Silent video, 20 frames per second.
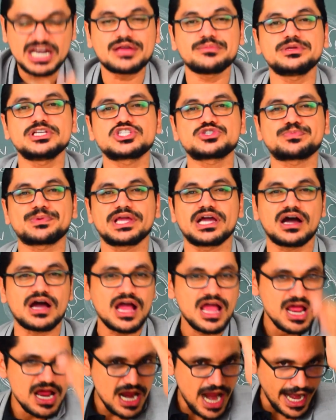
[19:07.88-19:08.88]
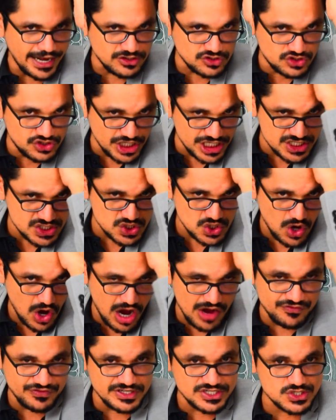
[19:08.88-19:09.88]
hemisphere and this
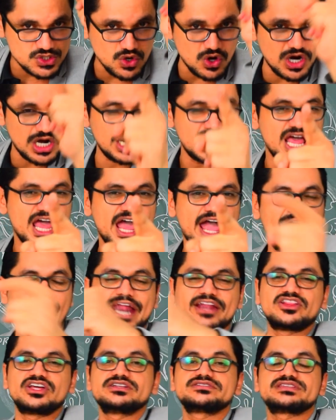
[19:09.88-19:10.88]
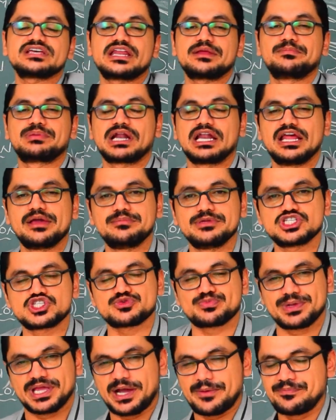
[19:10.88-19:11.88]
half is called another cerebral
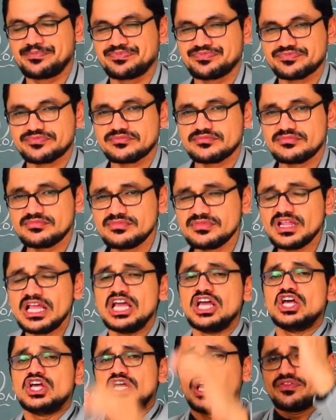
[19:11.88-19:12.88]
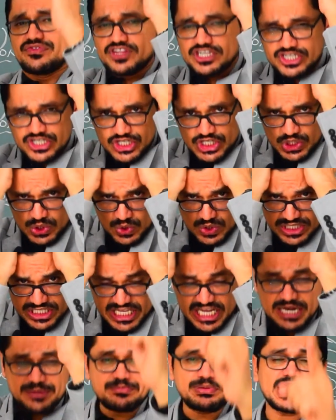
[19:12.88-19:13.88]
hemisphere. The two
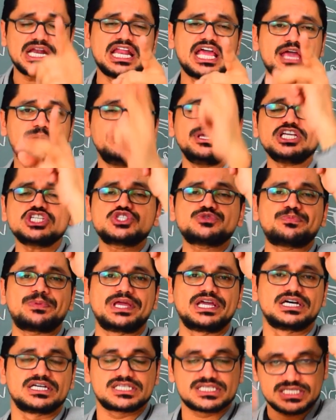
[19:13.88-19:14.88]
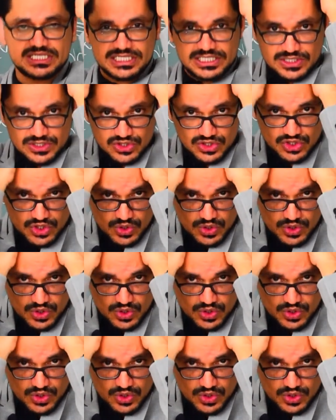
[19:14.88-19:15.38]
cerebral hemispheres